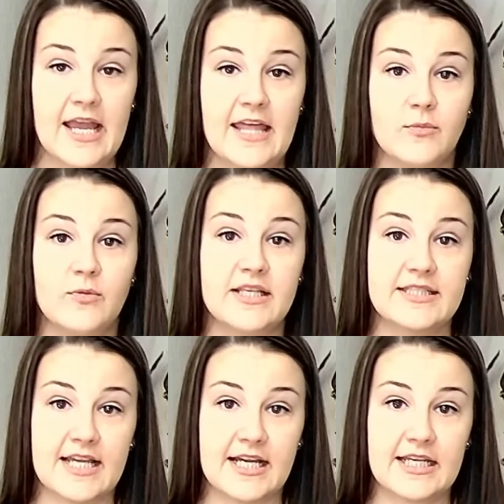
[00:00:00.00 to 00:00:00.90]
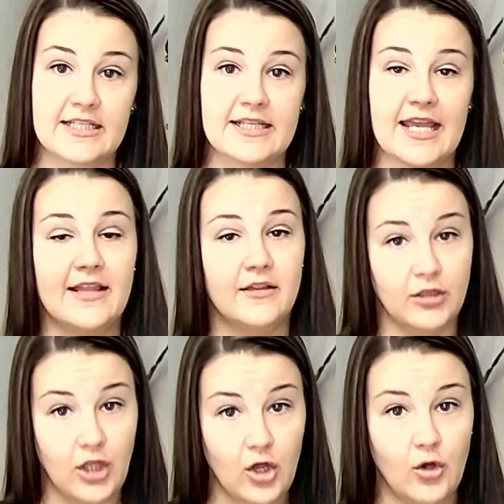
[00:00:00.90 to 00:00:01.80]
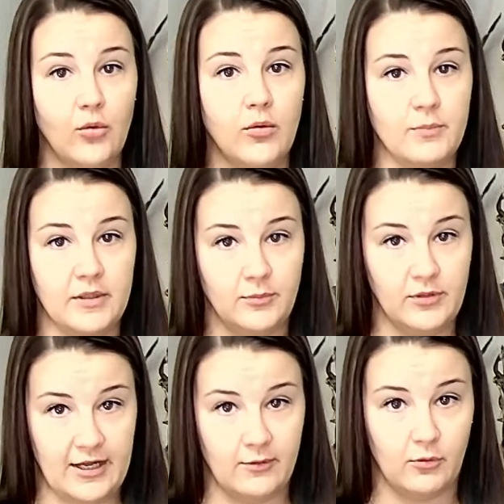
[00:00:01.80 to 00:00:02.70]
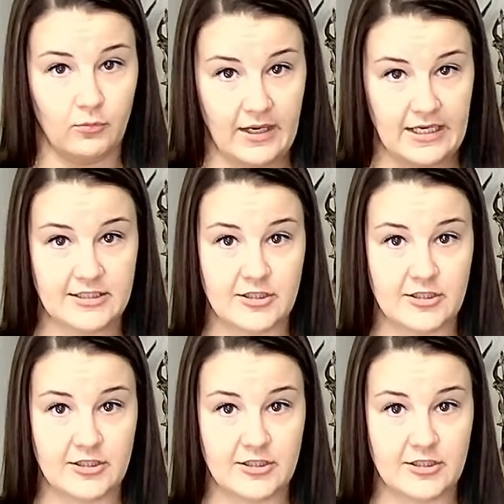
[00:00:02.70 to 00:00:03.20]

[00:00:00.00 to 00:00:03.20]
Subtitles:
And then we assigned a low billable hour rate.